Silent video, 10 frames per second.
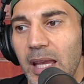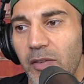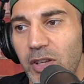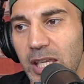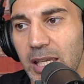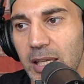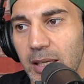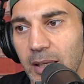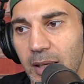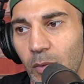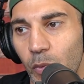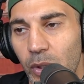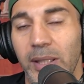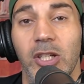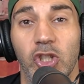If he
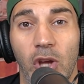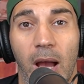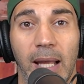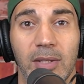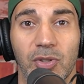really shines,